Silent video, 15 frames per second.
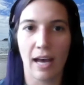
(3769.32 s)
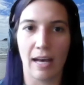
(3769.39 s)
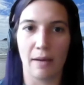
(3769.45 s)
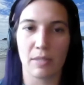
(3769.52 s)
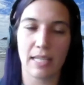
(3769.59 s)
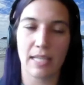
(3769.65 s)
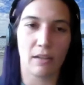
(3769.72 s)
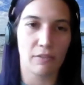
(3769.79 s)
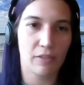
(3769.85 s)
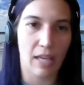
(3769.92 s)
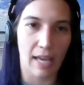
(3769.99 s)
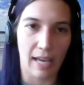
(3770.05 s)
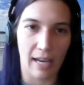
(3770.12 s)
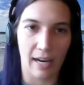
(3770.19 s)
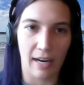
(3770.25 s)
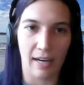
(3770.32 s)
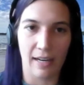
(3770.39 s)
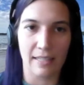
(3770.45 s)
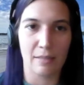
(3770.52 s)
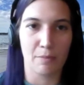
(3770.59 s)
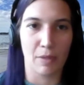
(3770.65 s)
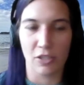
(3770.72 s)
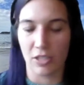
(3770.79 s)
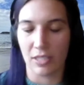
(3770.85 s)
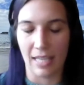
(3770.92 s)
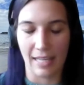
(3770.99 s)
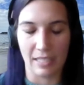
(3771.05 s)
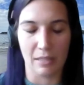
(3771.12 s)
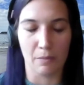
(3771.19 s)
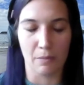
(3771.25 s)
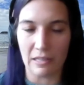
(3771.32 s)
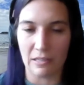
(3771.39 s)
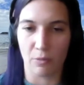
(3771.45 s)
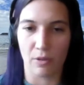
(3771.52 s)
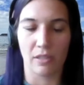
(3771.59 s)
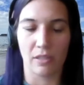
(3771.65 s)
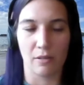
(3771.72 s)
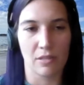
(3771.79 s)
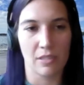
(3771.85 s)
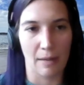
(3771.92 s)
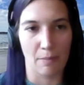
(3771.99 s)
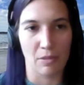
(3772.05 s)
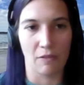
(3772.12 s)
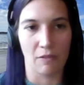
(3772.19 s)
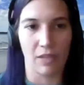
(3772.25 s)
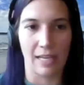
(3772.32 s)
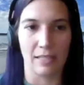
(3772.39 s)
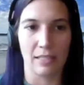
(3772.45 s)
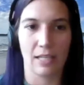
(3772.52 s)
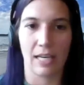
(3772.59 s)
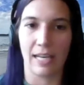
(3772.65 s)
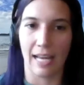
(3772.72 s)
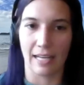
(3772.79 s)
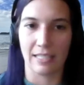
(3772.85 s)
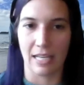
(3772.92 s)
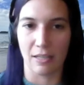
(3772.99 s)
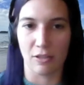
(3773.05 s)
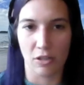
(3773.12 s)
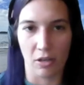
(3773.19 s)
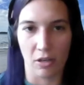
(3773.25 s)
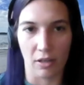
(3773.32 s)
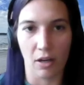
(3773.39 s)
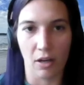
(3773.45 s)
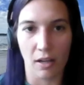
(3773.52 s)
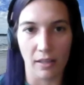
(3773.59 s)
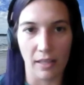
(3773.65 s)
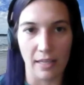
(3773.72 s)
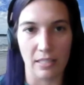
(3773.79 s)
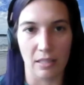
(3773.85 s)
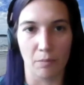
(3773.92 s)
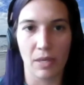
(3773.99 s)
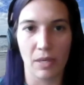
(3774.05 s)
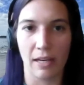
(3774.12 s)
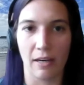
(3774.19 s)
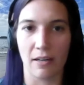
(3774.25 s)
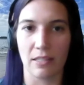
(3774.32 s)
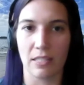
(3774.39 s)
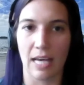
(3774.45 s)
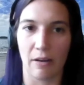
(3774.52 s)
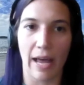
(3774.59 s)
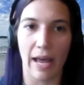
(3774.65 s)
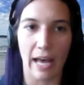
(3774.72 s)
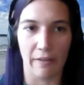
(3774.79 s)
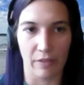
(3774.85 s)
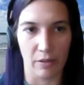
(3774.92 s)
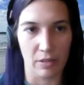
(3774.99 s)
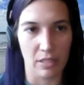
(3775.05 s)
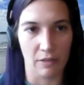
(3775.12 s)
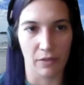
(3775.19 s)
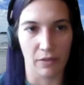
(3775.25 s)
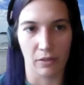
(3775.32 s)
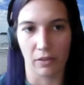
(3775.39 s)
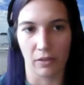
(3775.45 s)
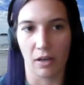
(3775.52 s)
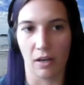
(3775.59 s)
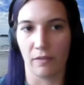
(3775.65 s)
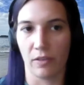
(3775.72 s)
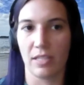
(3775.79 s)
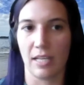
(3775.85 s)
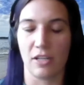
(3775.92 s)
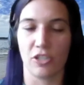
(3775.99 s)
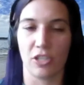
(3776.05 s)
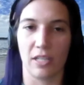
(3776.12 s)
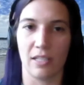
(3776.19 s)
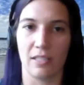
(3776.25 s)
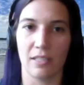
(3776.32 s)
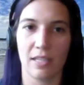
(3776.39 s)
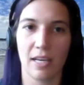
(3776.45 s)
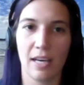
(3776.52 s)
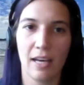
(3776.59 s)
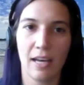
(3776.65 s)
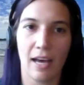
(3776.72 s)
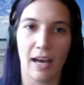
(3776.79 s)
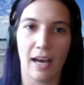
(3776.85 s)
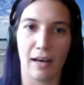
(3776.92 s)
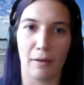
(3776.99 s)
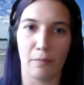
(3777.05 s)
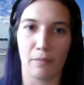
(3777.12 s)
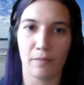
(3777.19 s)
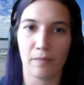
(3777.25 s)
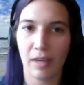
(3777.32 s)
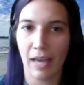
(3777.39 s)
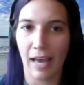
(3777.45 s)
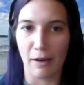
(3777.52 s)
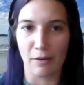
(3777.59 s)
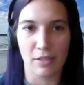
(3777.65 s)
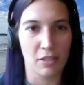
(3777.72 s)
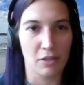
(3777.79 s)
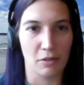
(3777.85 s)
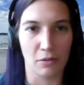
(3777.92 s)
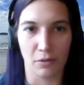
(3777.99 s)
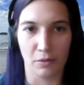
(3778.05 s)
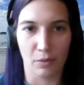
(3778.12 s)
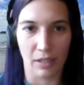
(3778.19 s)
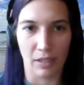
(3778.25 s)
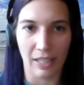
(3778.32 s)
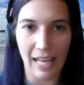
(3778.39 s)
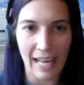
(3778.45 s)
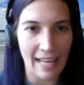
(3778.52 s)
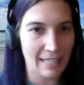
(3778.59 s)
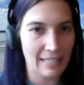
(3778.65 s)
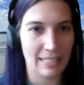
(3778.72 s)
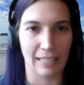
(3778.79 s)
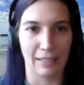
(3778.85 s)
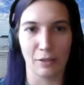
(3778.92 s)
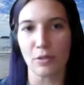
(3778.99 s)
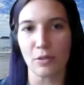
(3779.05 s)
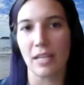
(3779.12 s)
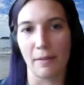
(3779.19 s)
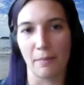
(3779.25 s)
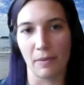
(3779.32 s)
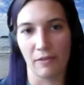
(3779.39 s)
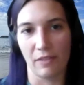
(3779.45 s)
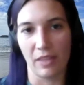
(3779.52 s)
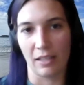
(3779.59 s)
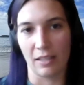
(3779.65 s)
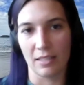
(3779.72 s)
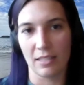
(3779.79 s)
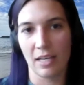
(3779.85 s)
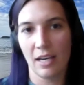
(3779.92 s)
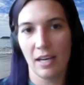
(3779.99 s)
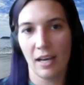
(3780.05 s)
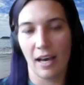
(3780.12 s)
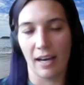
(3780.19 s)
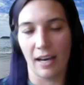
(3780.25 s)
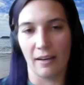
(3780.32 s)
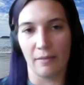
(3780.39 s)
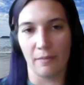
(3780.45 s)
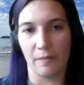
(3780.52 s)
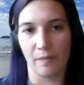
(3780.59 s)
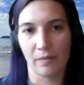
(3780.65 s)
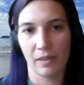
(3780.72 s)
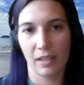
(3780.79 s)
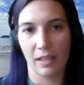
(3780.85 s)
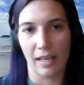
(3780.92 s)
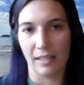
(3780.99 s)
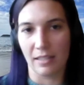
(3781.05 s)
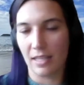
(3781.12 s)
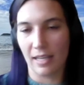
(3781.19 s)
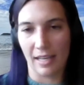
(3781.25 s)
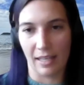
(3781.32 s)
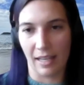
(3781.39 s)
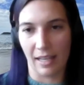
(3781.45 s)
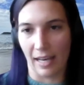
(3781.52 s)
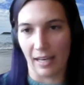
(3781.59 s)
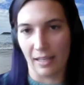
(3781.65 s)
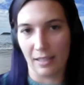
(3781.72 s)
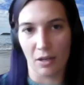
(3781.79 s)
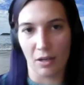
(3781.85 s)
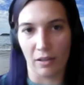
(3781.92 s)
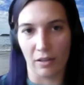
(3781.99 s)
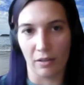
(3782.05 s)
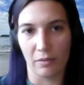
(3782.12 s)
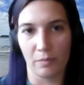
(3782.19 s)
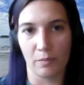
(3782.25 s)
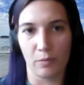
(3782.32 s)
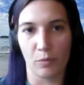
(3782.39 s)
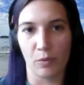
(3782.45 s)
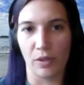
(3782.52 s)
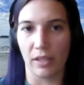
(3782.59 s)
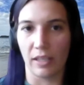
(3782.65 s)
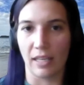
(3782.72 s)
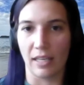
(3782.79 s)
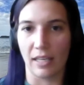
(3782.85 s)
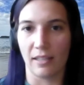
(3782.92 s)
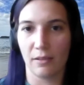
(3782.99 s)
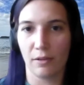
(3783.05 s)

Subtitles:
self-care, as much as that's a buzzword, those types of things, connecting to your colleagues and peers, how to have those difficult conversations, how to relax, like those type of things. It's all really